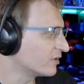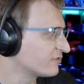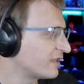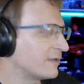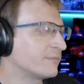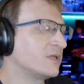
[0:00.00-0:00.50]

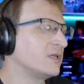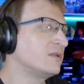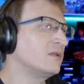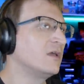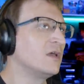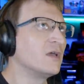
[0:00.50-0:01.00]
that
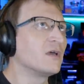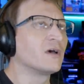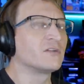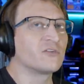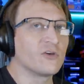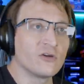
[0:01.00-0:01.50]
mean?
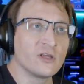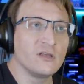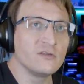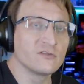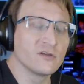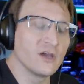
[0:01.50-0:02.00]

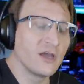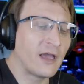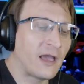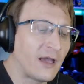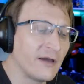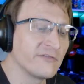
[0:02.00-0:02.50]
Attorneys
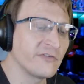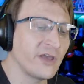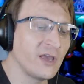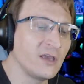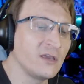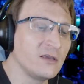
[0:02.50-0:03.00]
have
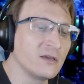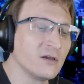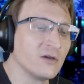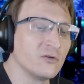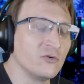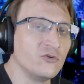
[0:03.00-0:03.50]
a
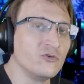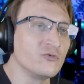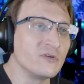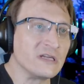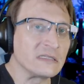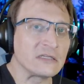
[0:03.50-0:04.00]
due
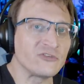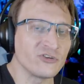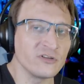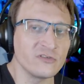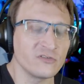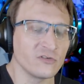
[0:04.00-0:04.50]

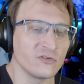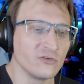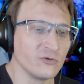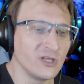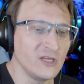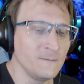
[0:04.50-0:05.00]
diligence
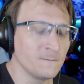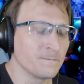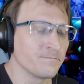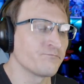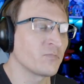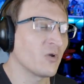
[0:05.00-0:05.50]
duty.
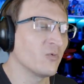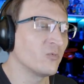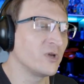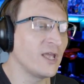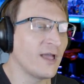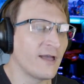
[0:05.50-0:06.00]

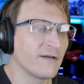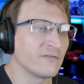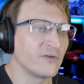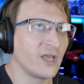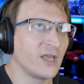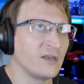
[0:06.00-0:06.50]
We
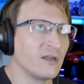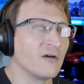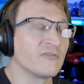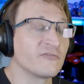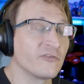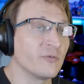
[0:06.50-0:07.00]
have an
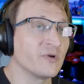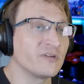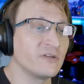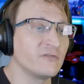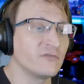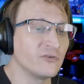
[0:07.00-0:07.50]

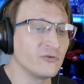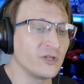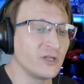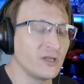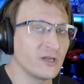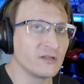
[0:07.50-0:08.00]
affirmative
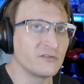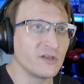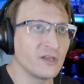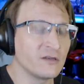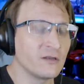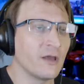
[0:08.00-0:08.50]
duty. It's
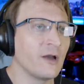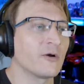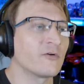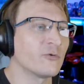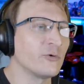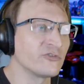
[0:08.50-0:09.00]
in
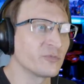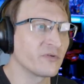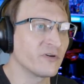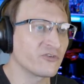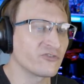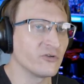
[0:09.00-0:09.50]
our rules of
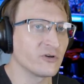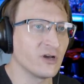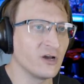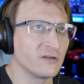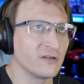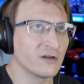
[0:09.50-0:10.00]
professional
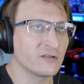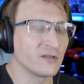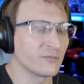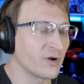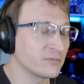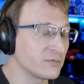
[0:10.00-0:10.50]
conduct
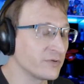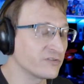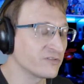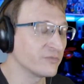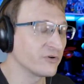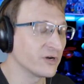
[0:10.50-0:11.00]
and probably
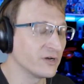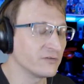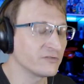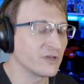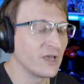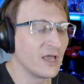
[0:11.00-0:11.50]
somewhere
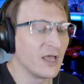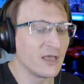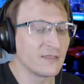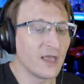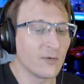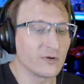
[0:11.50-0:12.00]
else
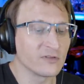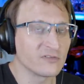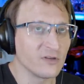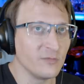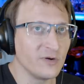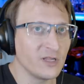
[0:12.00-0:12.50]
that when
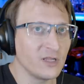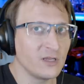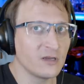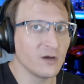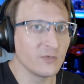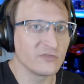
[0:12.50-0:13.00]
somebody
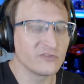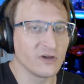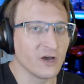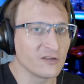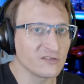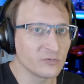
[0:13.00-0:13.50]
comes to
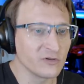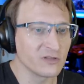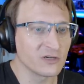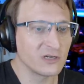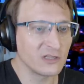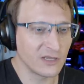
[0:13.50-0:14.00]
us with a
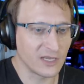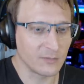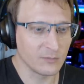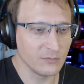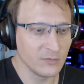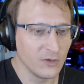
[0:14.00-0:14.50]

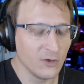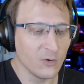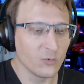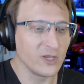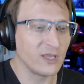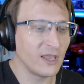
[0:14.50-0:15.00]
claim,
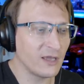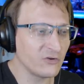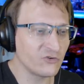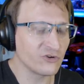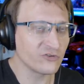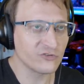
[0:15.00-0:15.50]
we
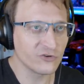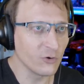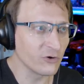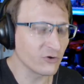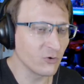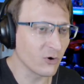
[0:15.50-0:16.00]
can't just go
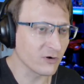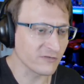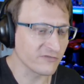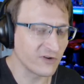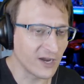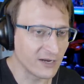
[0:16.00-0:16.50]
to court
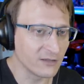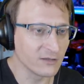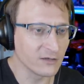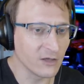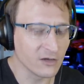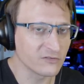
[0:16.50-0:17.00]
and file a
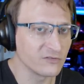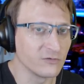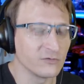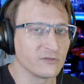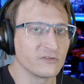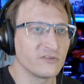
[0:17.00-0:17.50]

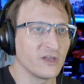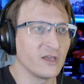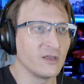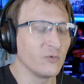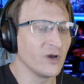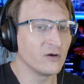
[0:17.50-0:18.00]
lawsuit and
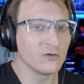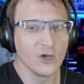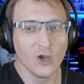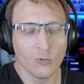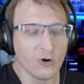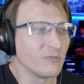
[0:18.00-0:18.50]
say, well,
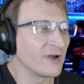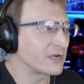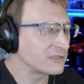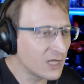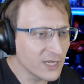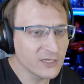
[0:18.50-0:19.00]
well, my
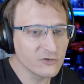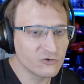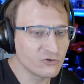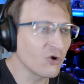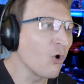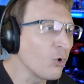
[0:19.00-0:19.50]

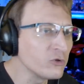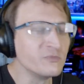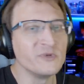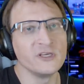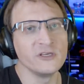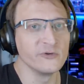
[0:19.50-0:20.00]
client told
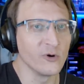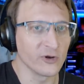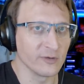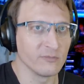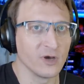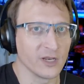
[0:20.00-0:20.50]
me you owed
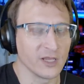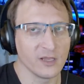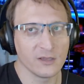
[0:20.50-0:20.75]
him money.